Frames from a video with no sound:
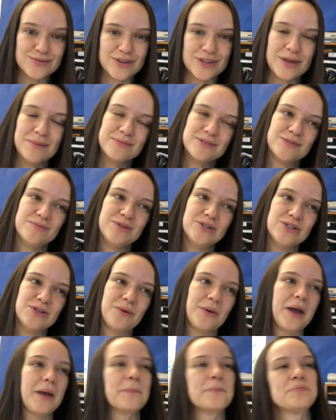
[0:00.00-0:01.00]
for them to be
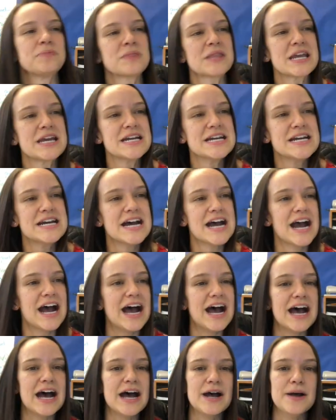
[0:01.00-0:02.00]
doing.
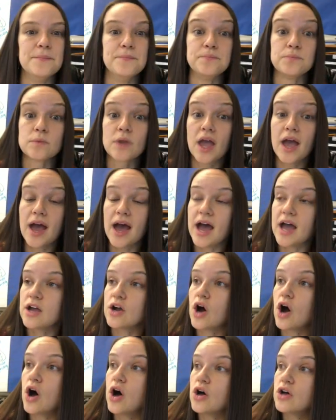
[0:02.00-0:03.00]
I
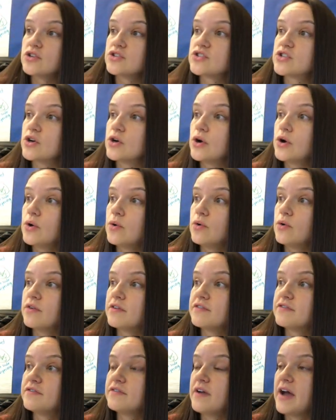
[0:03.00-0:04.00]
also
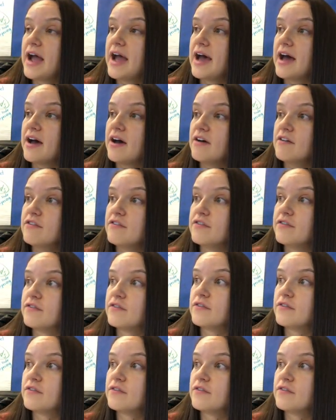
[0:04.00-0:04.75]
have